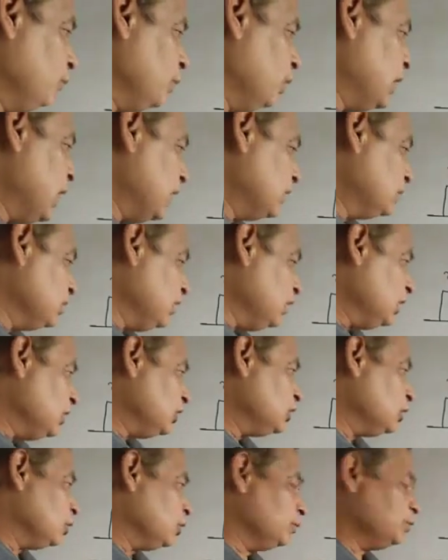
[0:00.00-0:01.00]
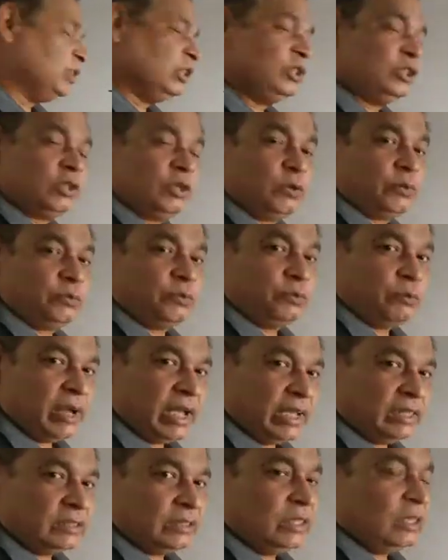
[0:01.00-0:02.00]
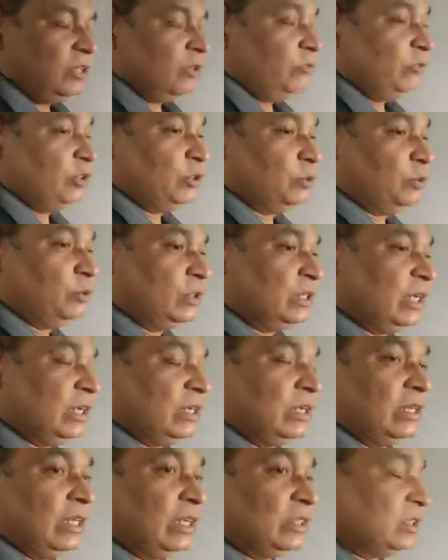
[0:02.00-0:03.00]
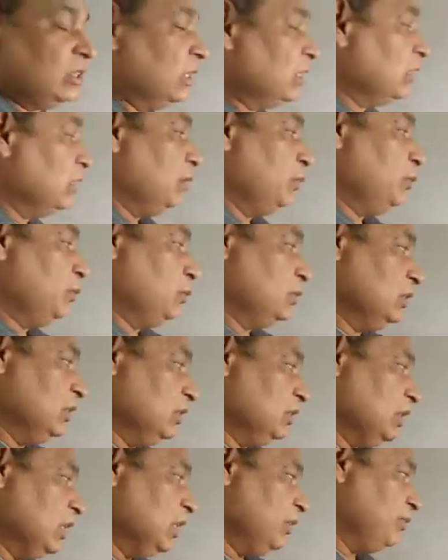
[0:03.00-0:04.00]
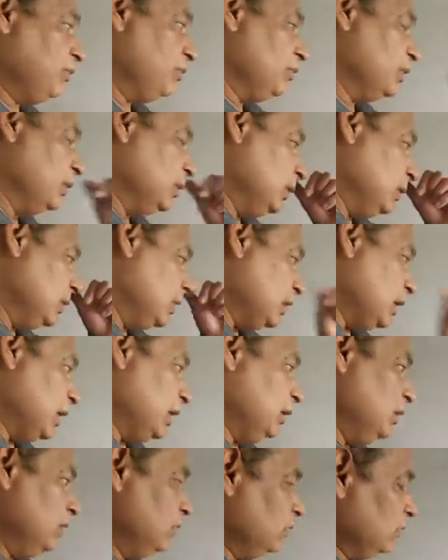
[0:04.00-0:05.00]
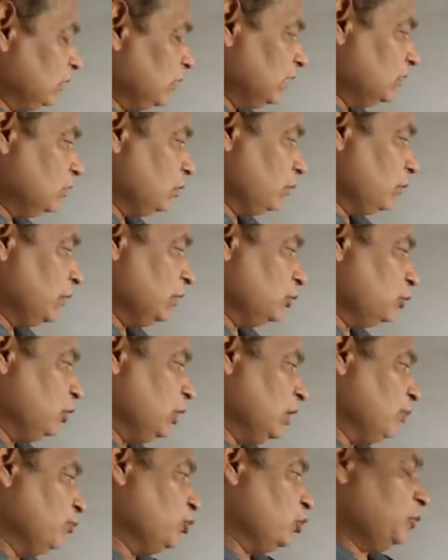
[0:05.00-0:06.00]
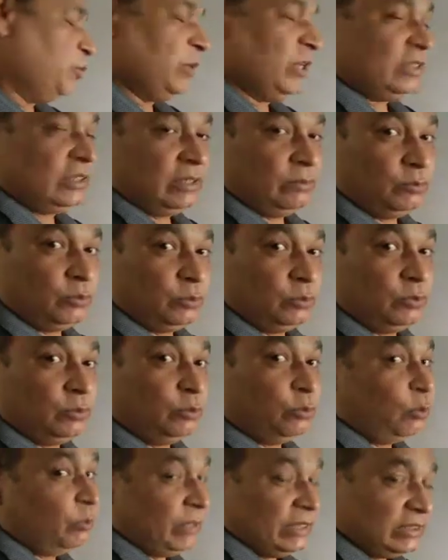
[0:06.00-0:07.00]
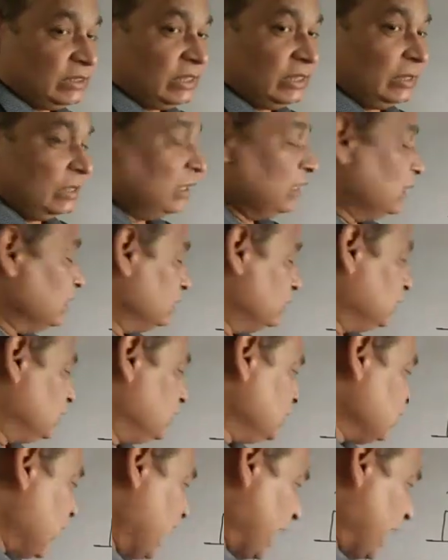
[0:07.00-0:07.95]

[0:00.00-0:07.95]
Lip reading: for acceleration of center of mass we should take external force, this F, and that's equals to m1 plus m2. Know one thing, this is